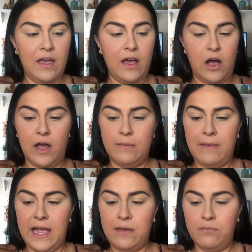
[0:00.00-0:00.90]
on
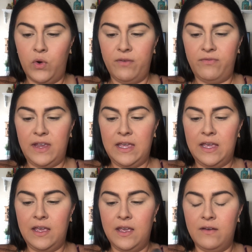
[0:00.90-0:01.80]
my
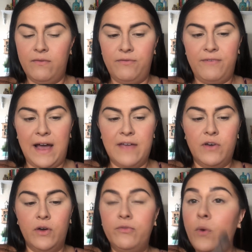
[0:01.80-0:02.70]
Morphe
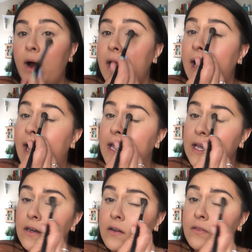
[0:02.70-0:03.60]
504.
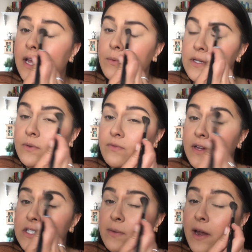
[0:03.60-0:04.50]
And like we did with the
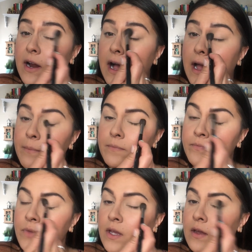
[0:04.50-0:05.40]
Fenty powder, I'm
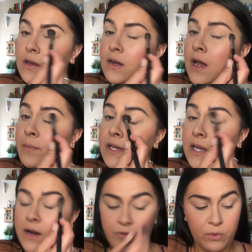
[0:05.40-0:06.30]
not being
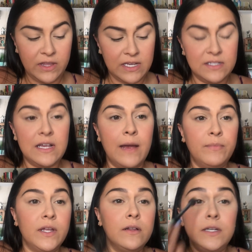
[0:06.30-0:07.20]
careful with this. I'm
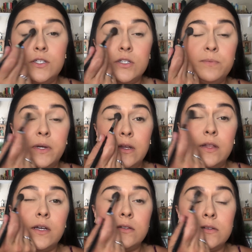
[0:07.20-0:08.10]
literally just putting
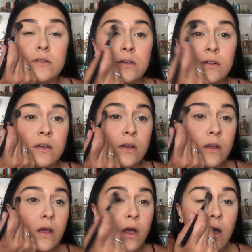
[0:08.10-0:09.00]
this
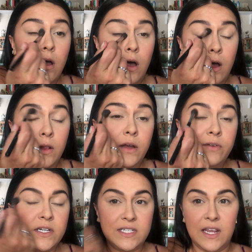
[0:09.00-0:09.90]
all
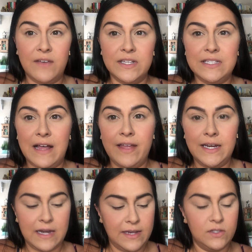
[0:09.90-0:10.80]
over to give us that like
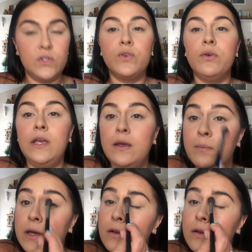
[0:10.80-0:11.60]
nice cream